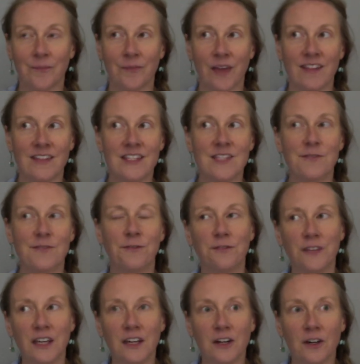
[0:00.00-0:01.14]
and this
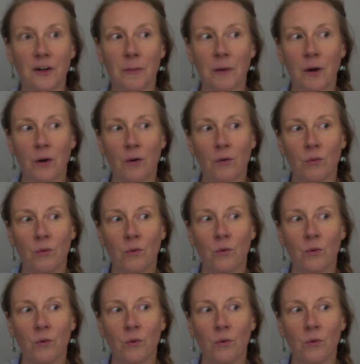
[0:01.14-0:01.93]
fear about